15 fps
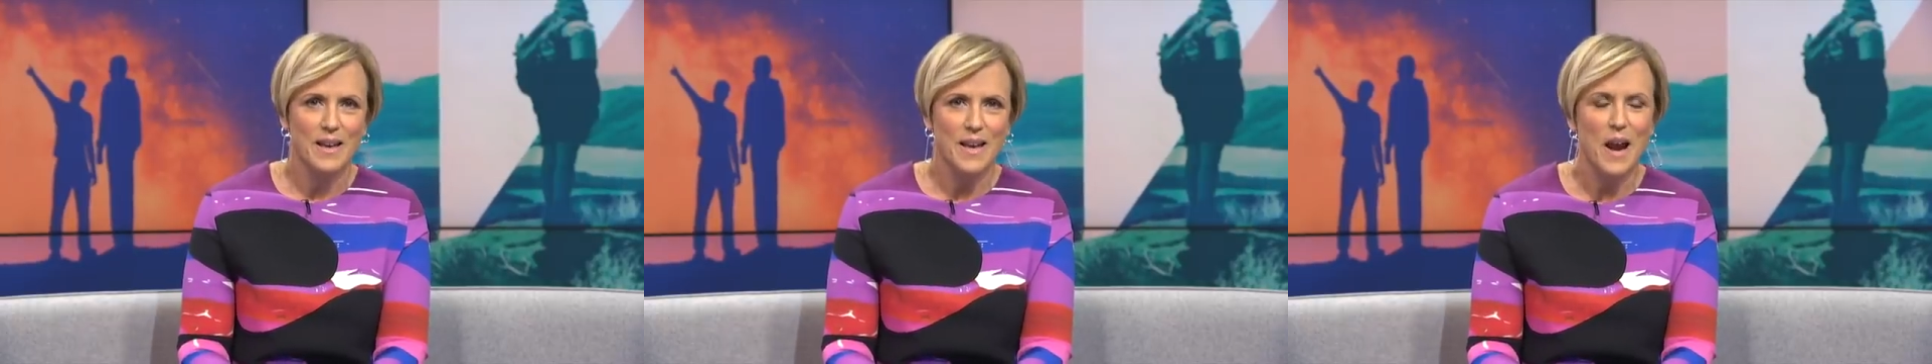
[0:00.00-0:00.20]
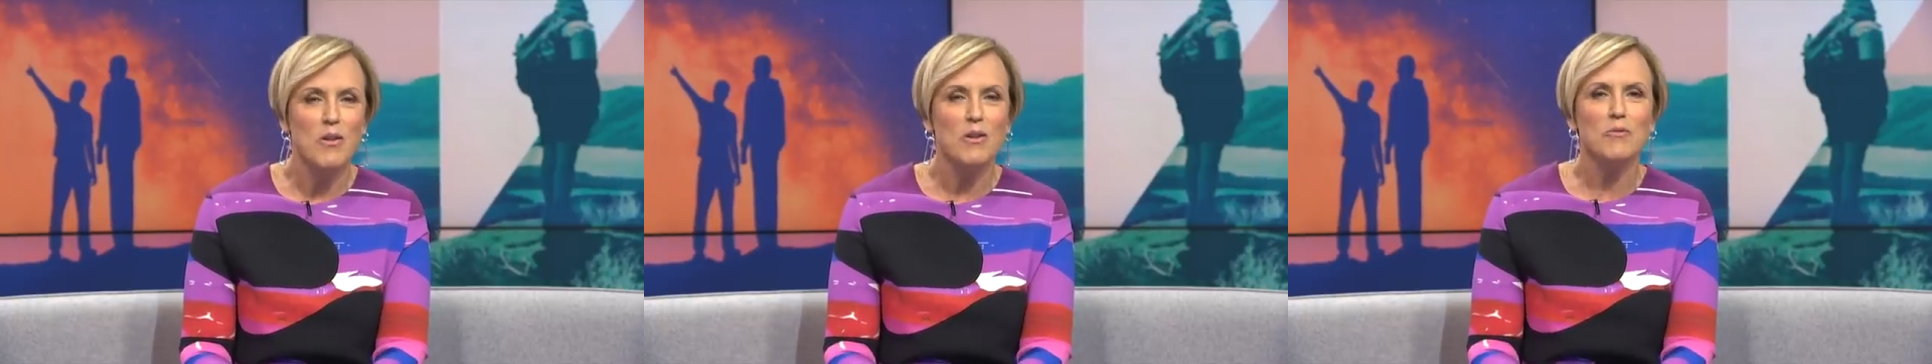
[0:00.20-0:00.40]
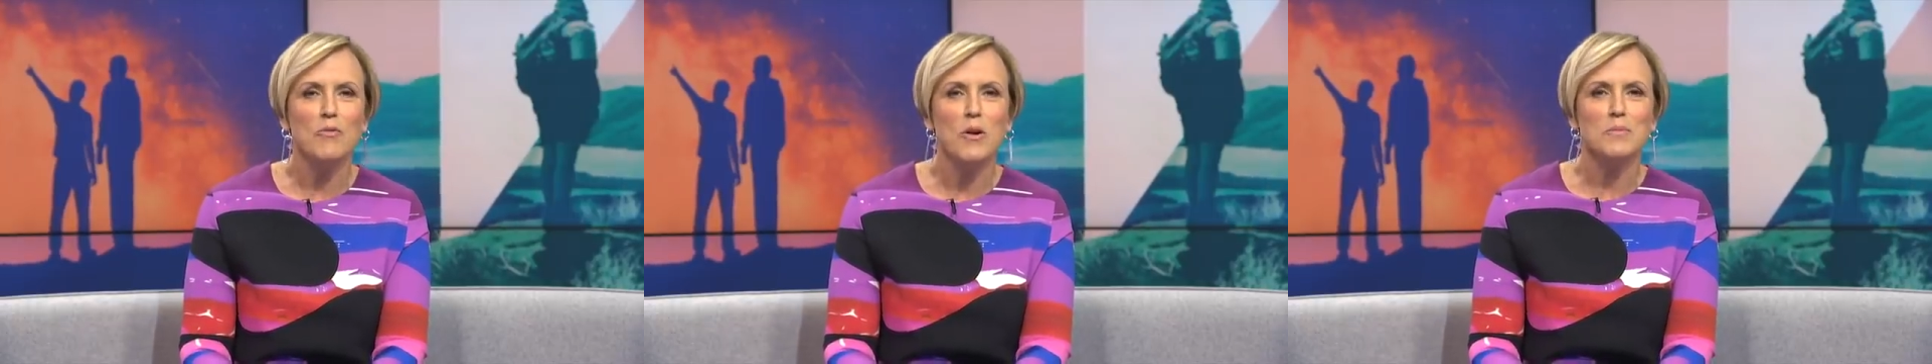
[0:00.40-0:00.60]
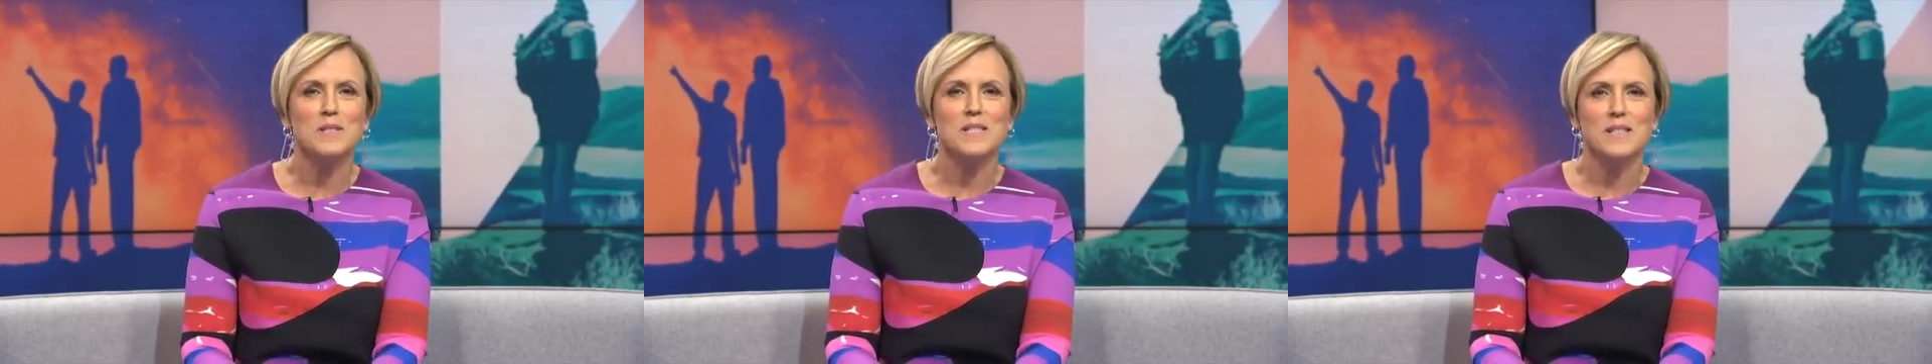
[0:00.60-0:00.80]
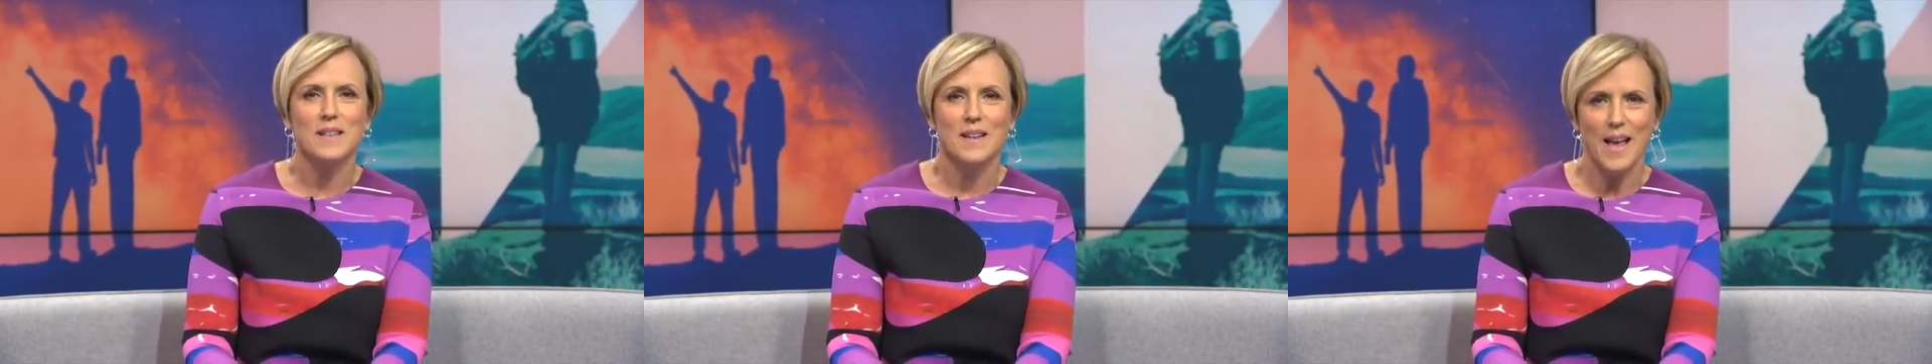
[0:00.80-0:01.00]
Carolyn
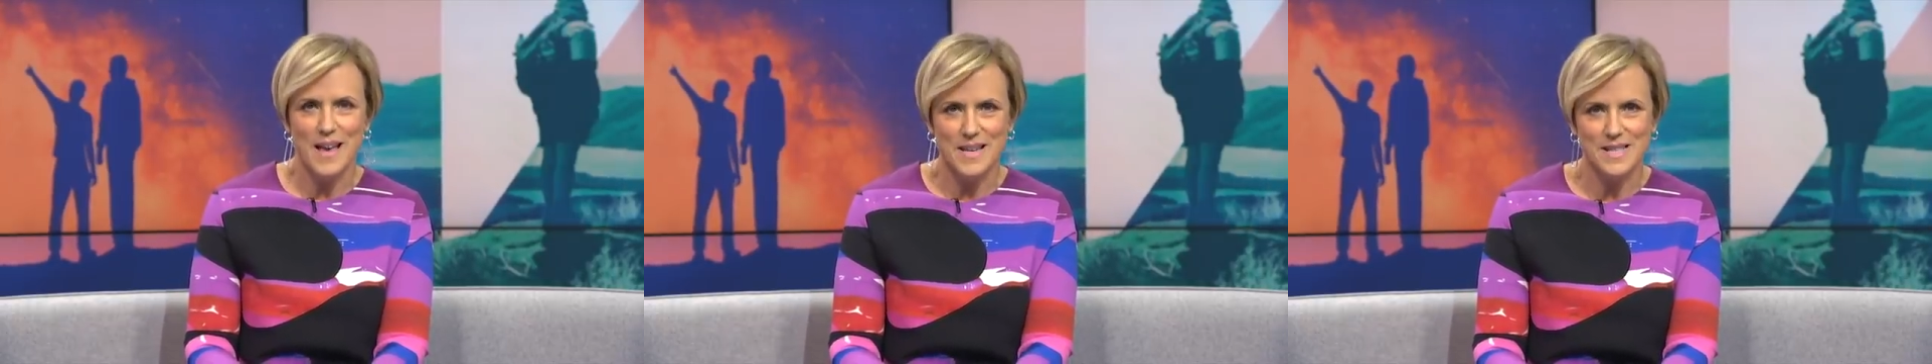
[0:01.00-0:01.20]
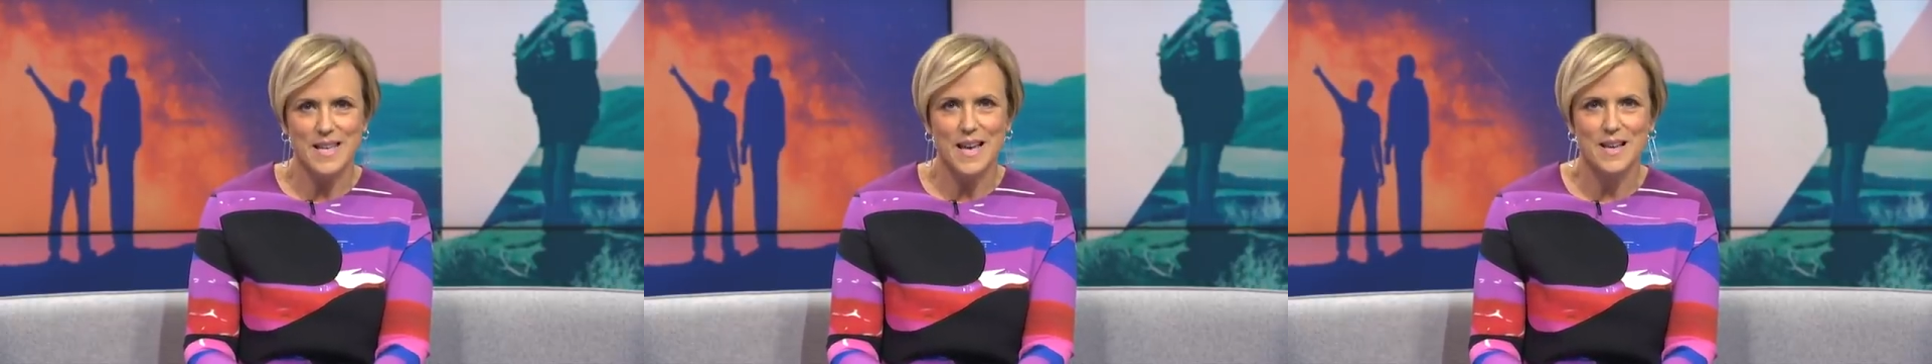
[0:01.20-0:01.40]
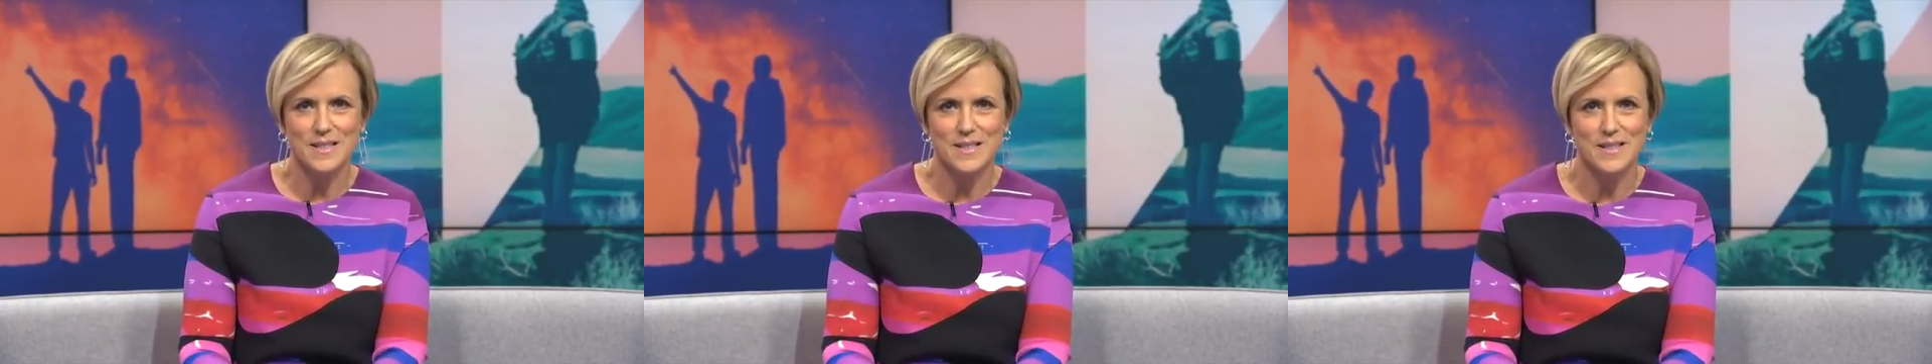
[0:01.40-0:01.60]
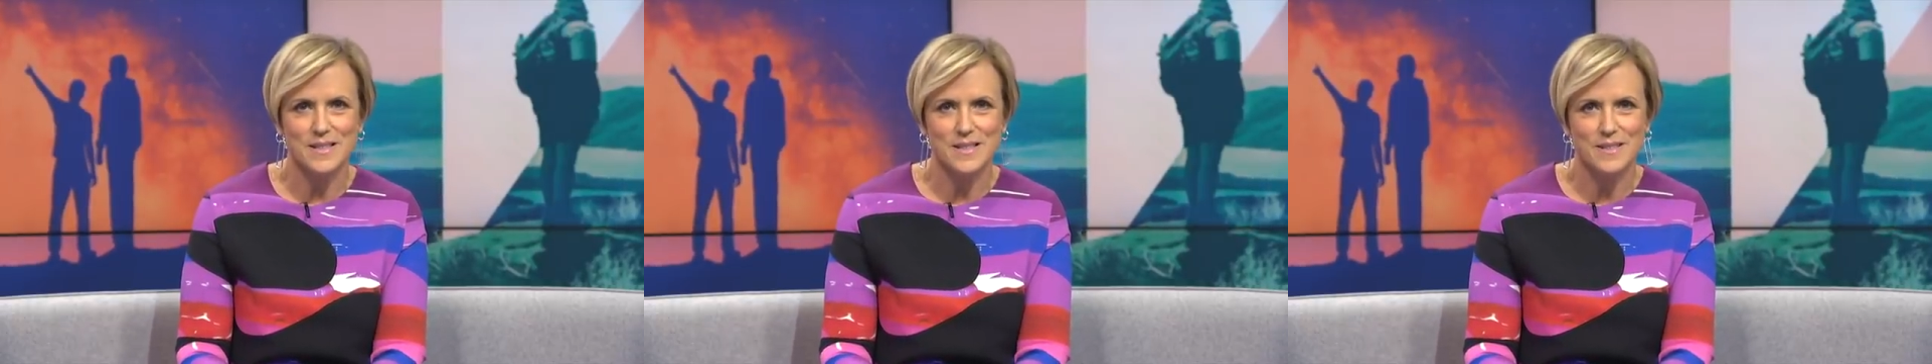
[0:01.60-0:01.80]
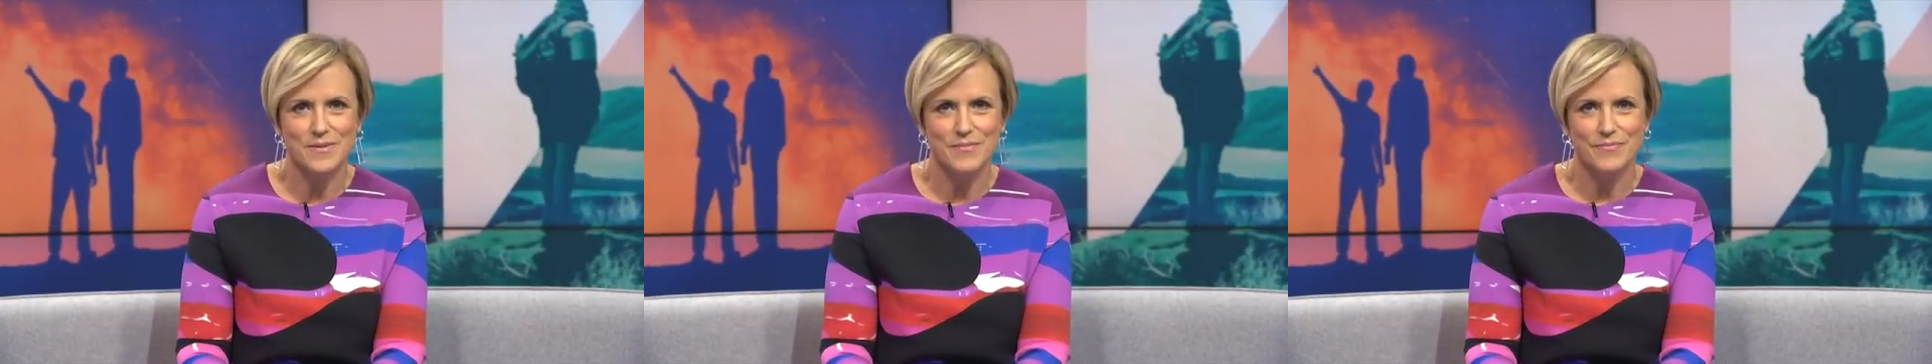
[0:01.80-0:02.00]
Robinson has the
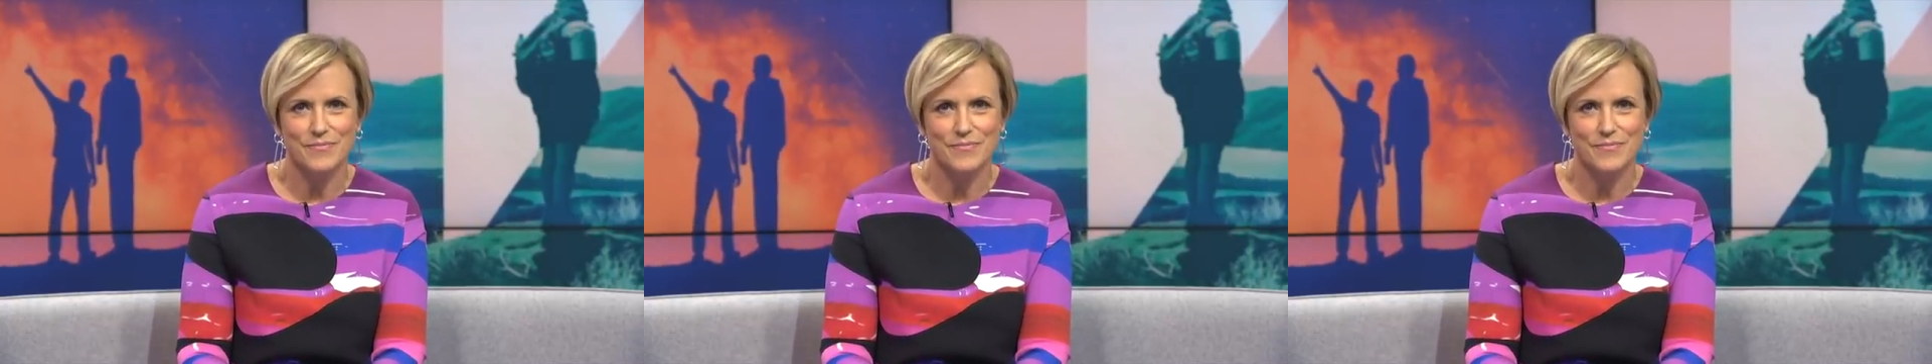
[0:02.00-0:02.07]
answers.